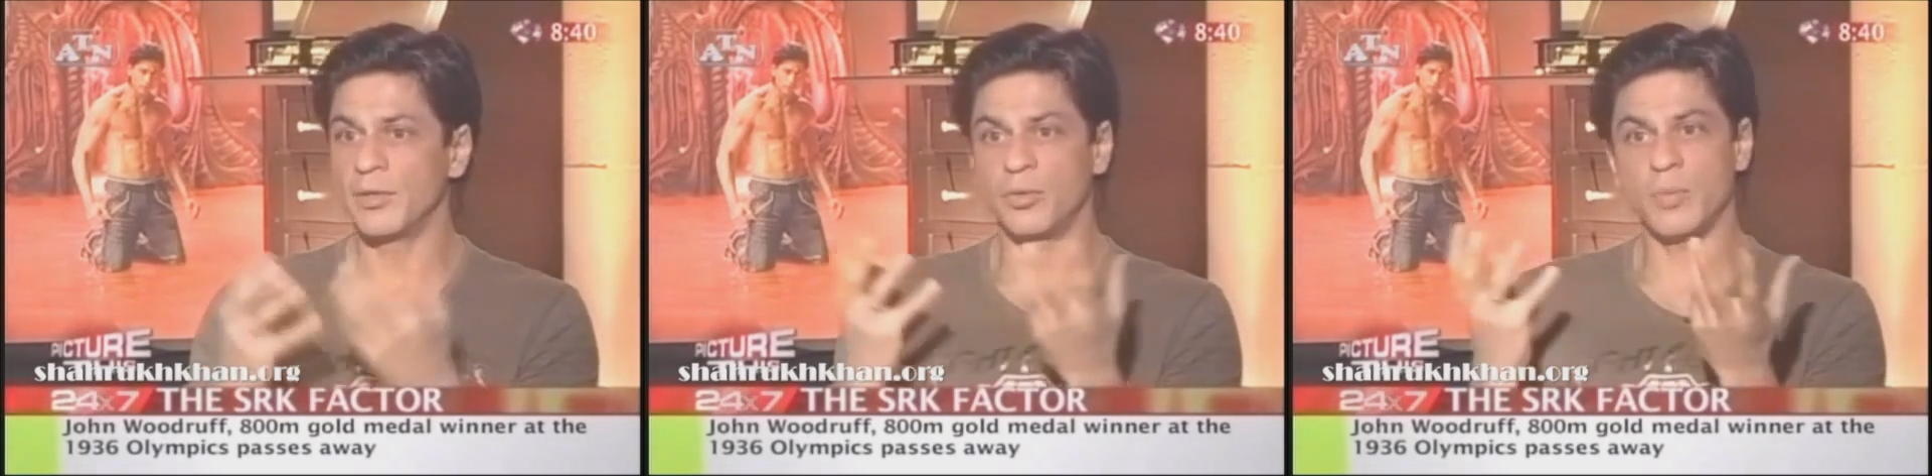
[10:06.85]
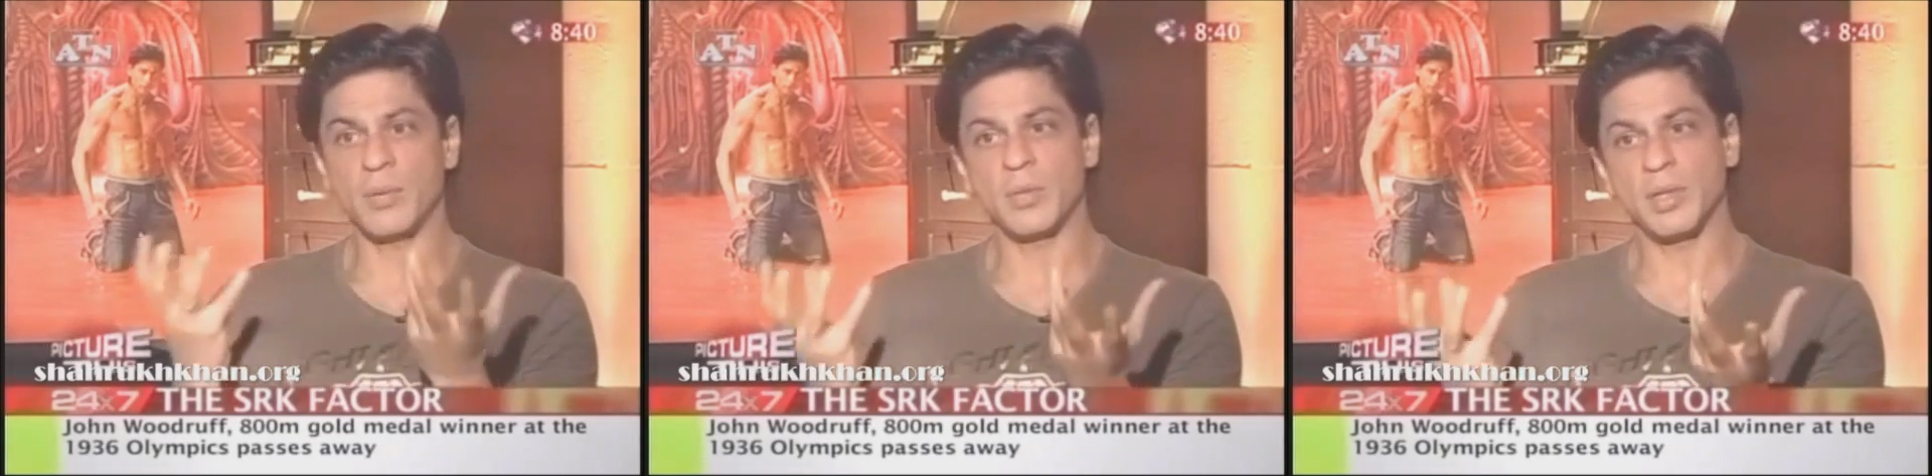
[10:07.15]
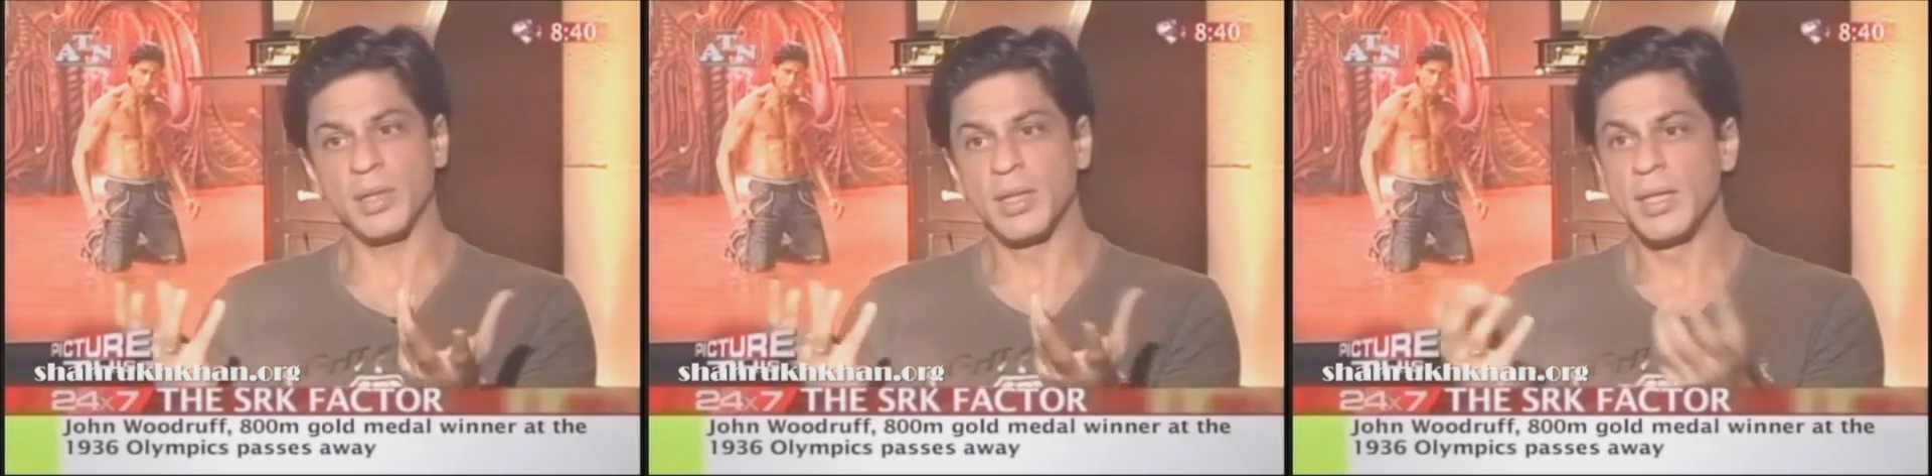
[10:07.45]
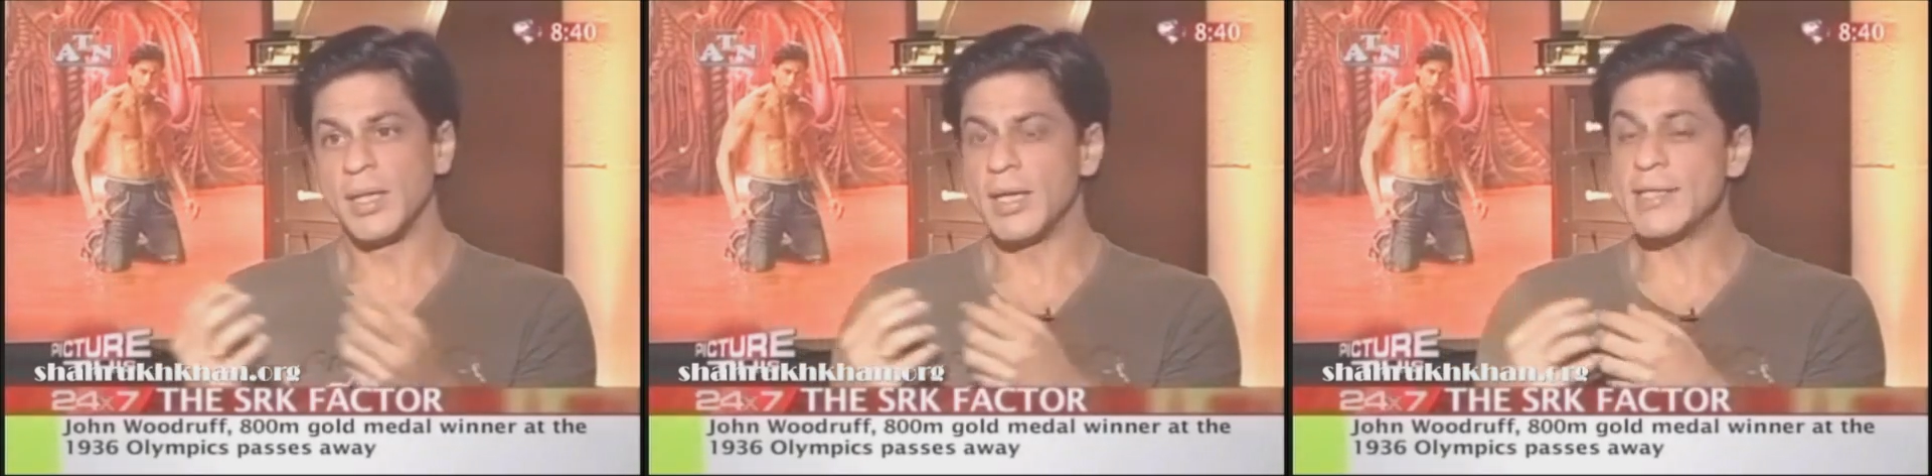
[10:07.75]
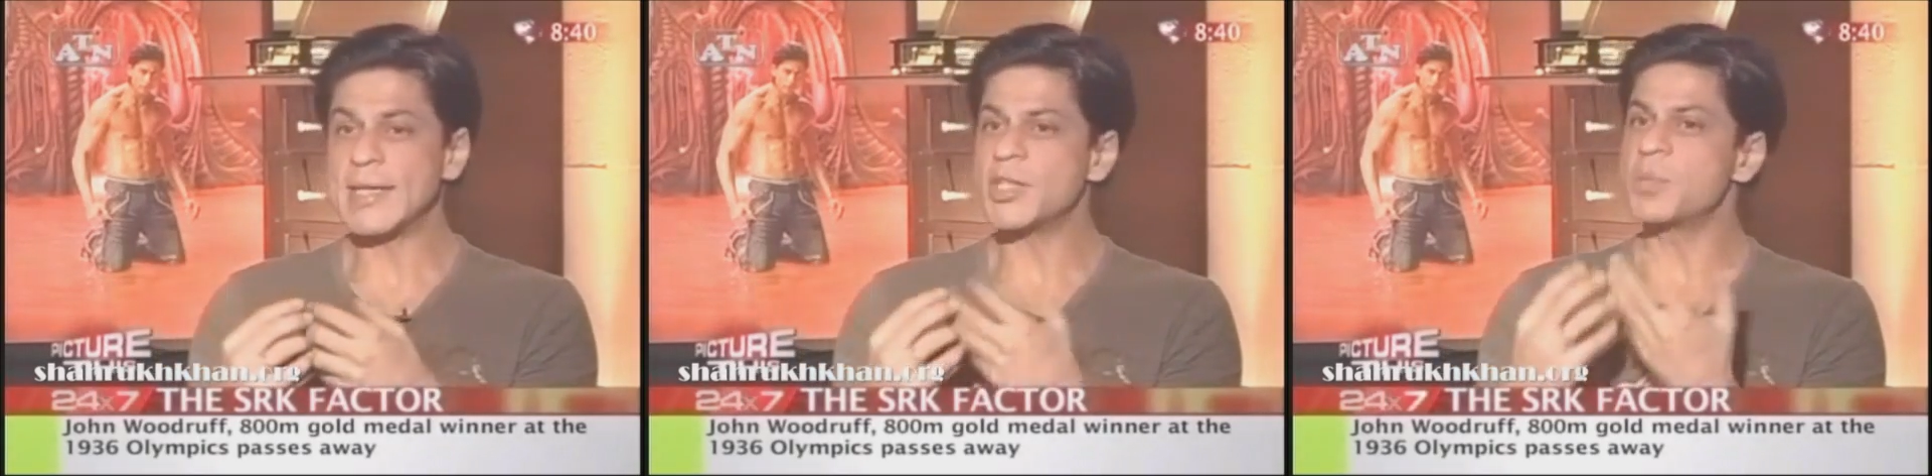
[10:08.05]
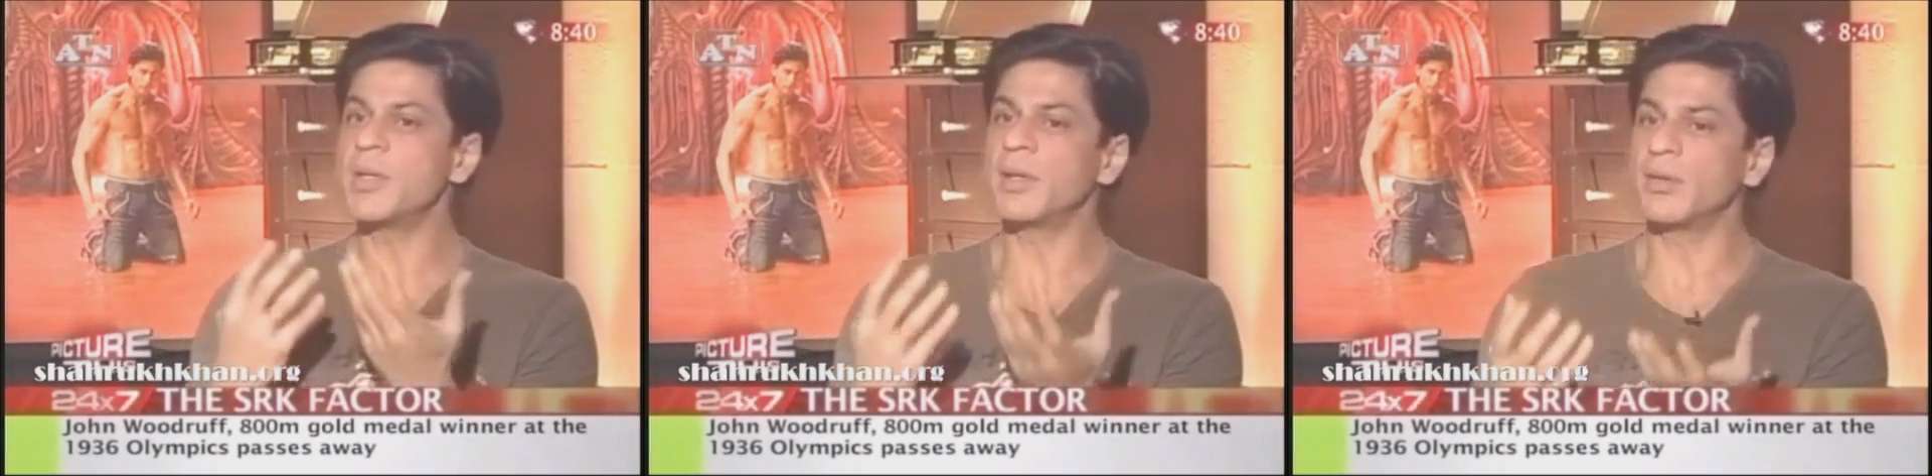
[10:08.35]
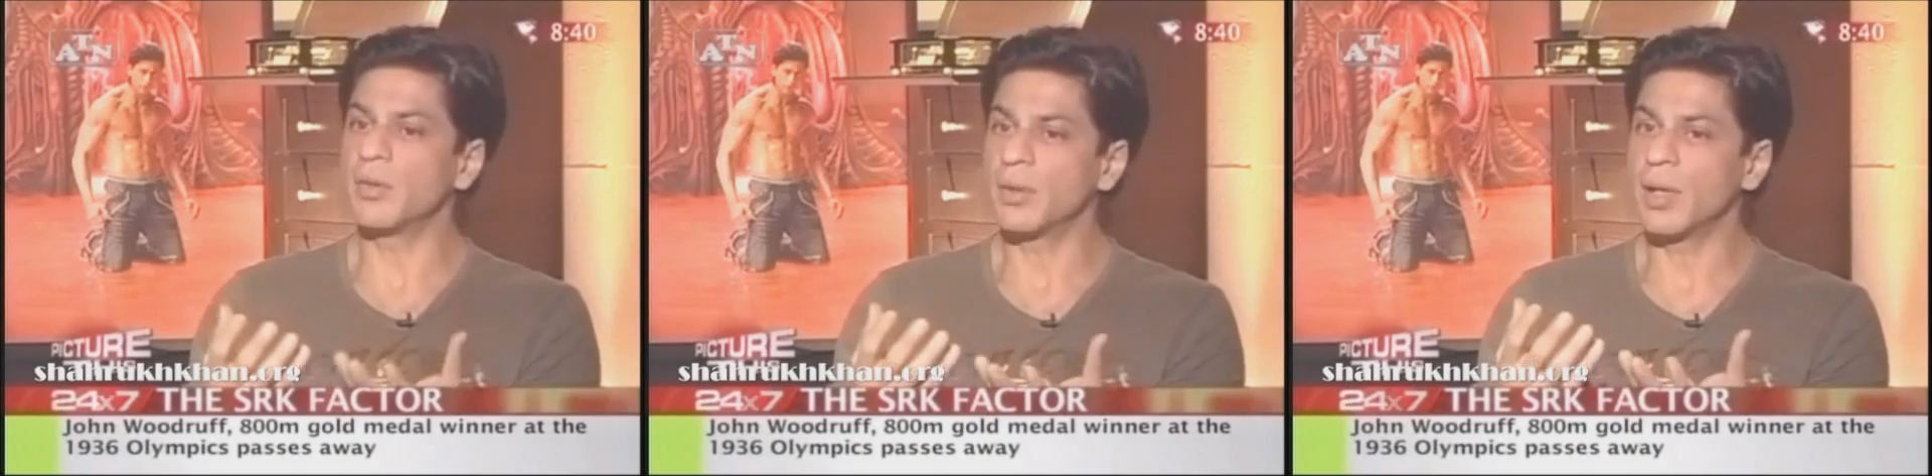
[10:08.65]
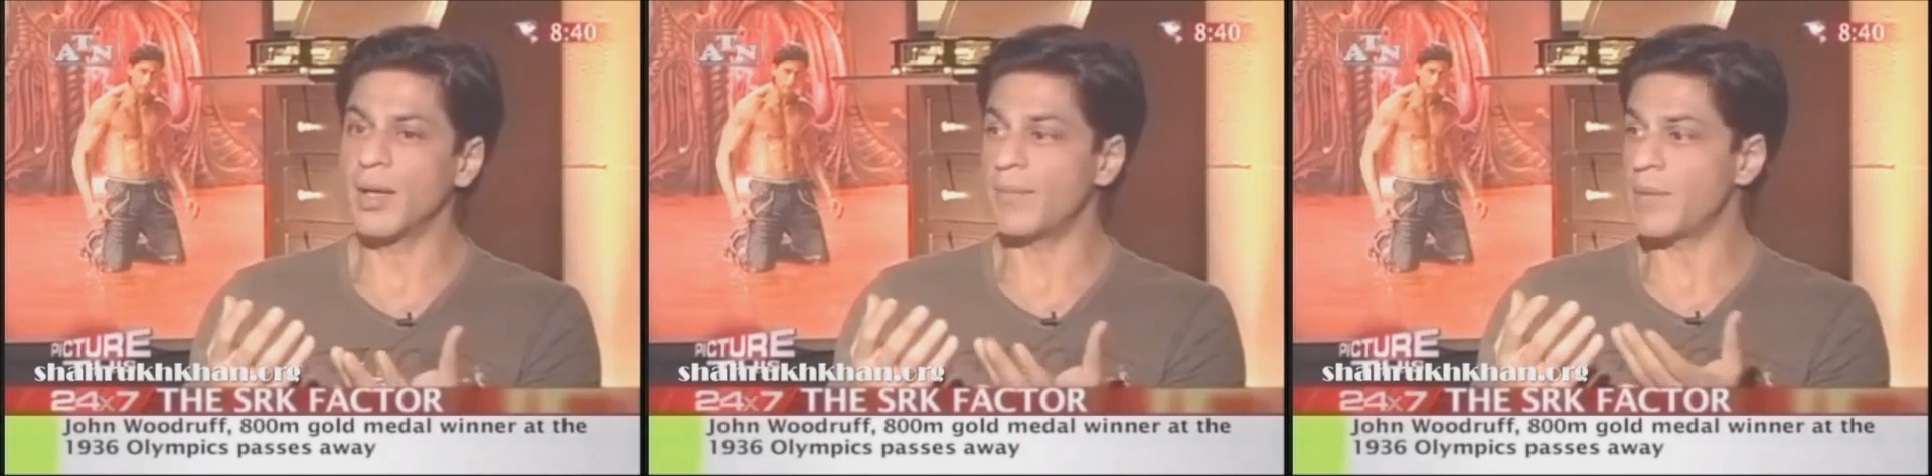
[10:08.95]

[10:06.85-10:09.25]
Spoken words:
but through my work. It's an experience.